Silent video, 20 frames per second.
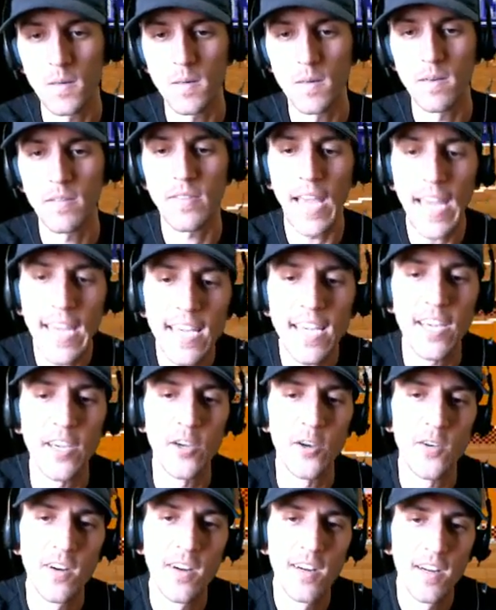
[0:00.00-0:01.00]
Thank you.
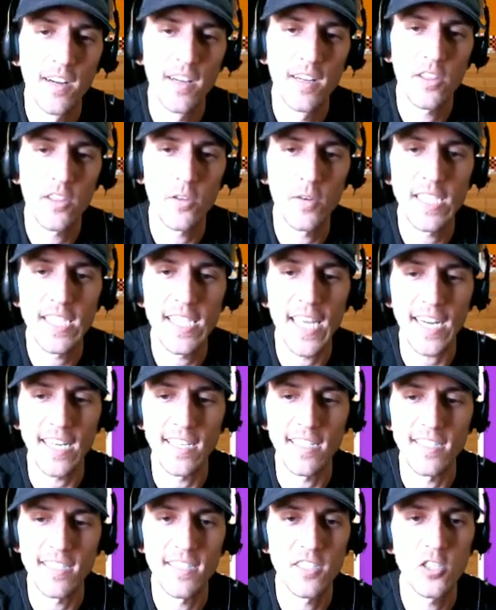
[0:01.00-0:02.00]
Three
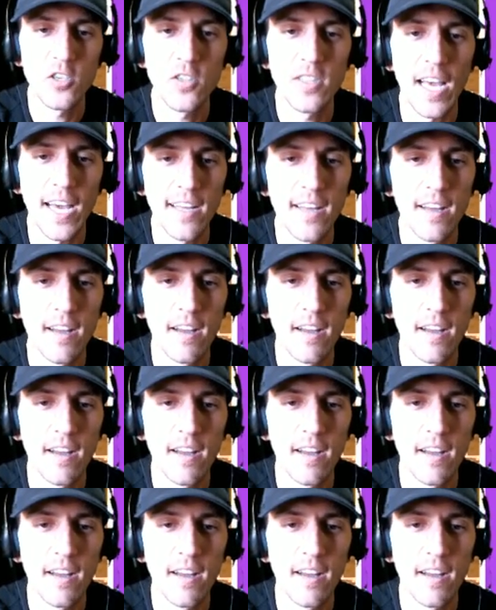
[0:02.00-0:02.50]
seconds. Shoot that.